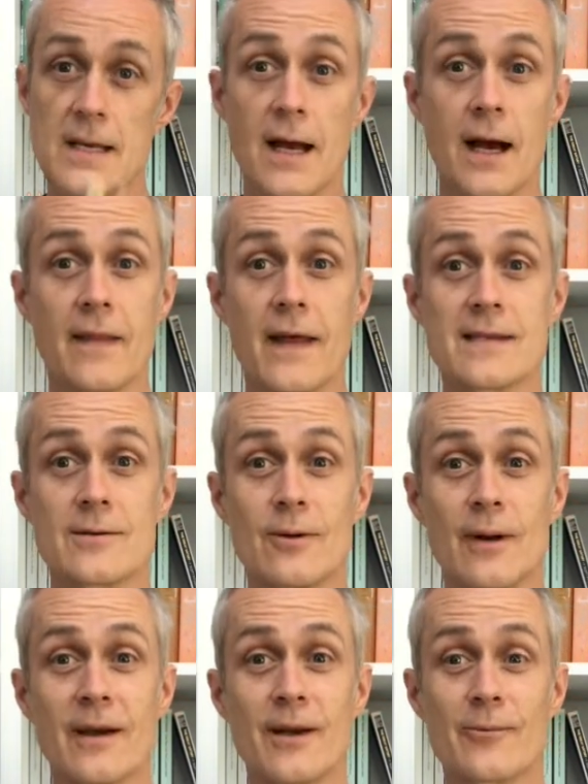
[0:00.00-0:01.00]
And that's all
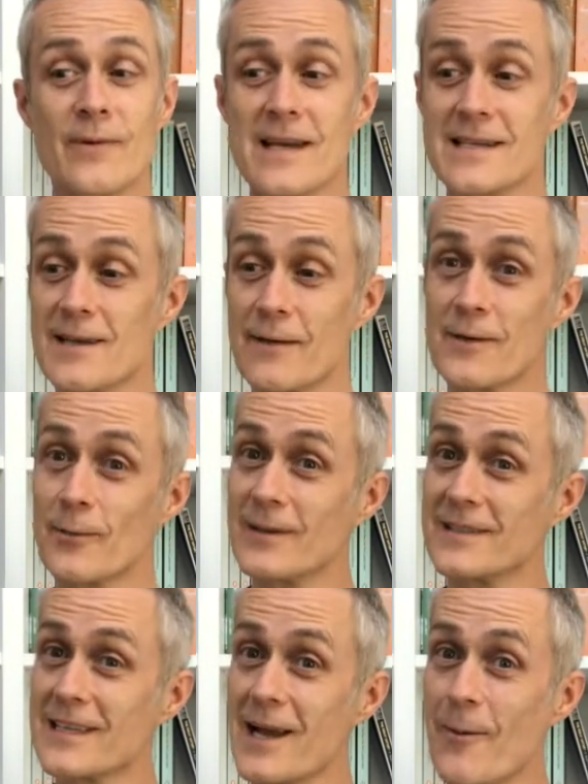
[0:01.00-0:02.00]
I'm going to read. So if you want
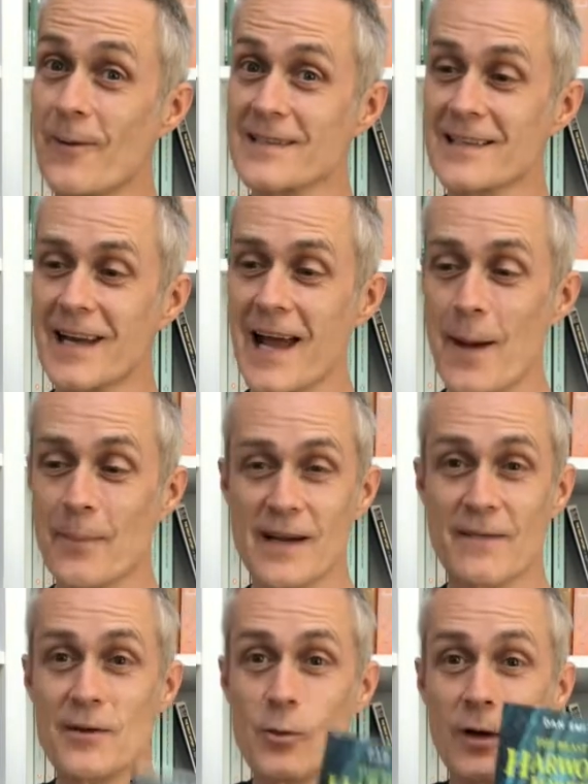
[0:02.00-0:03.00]
to know what's going to happen,
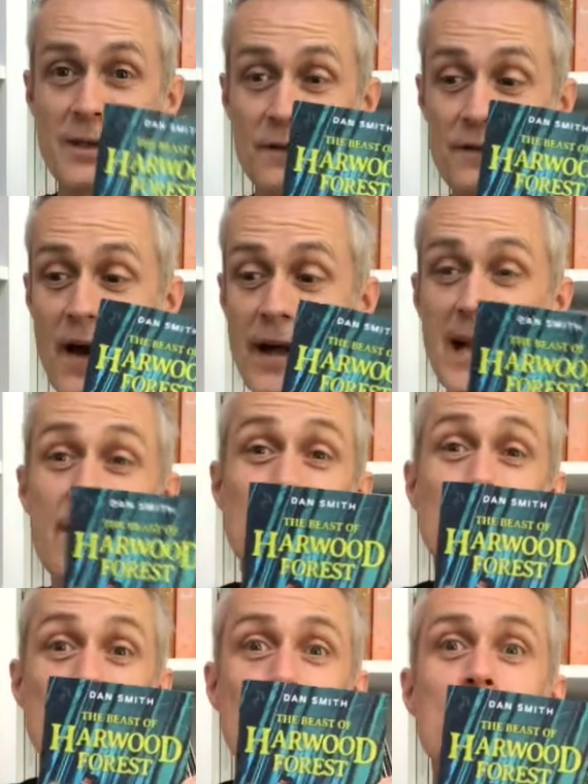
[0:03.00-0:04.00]
if you want to find out the
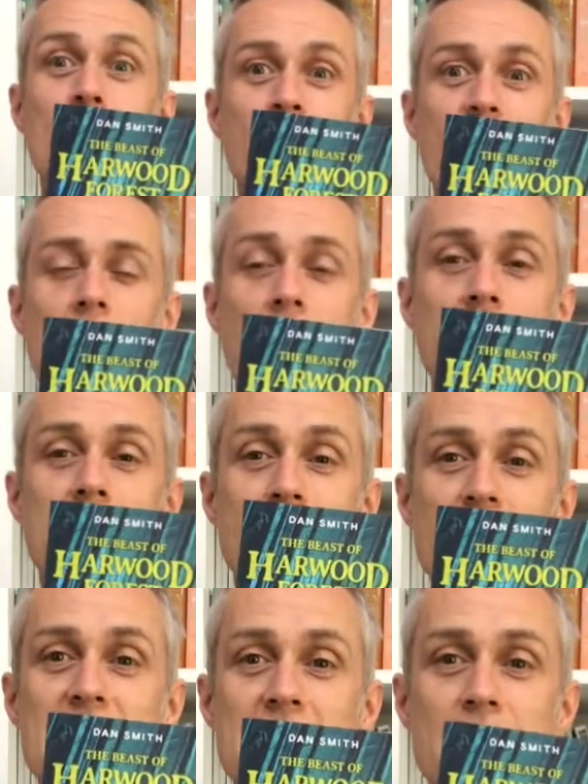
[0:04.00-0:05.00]
truth behind the
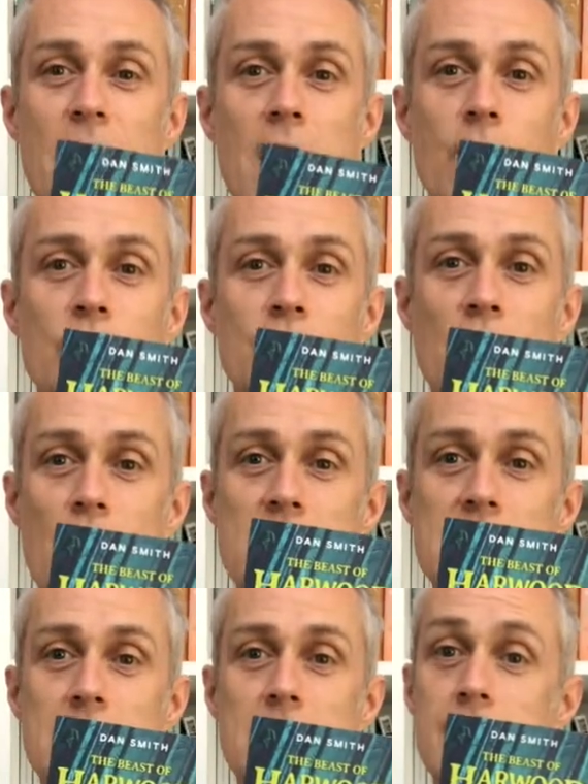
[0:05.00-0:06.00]
Beast of Harwood
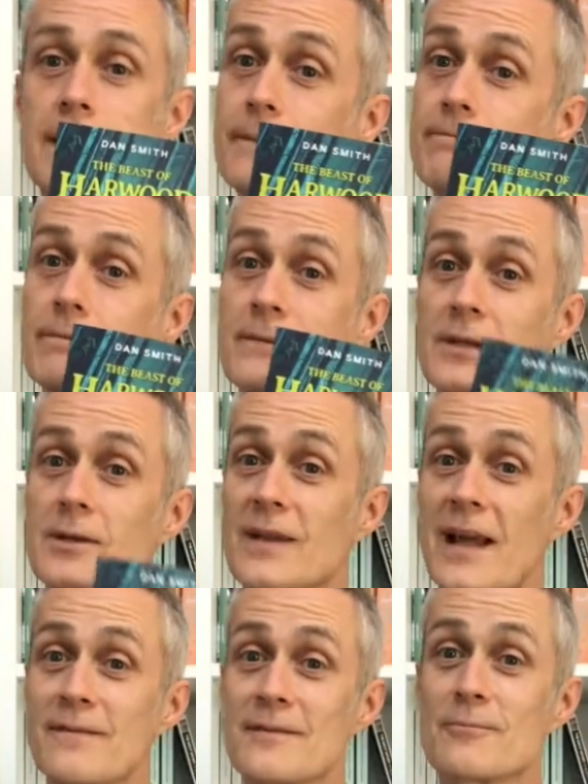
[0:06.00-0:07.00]
Forest, you'll
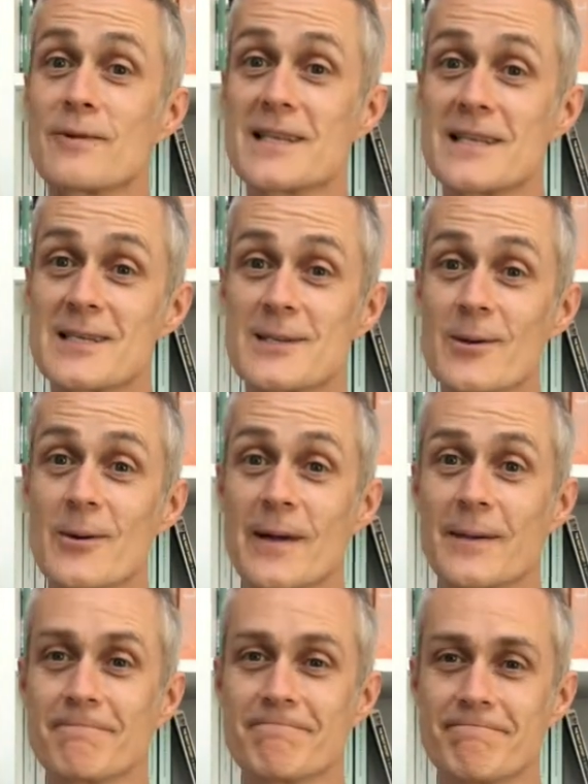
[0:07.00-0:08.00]
have to read the story.
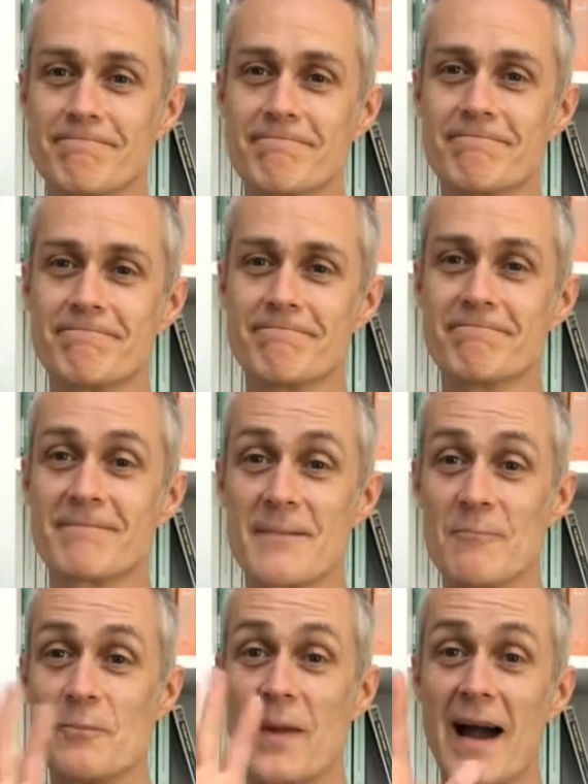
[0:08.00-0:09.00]

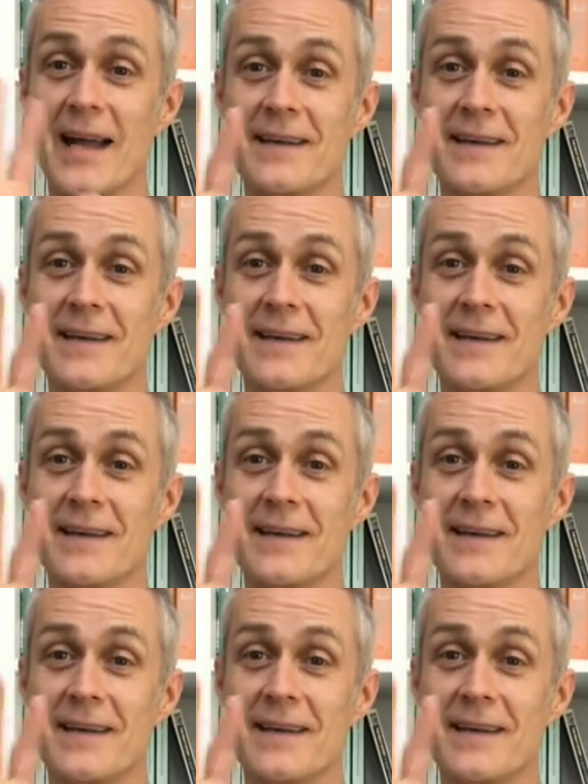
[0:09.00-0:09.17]
Bye.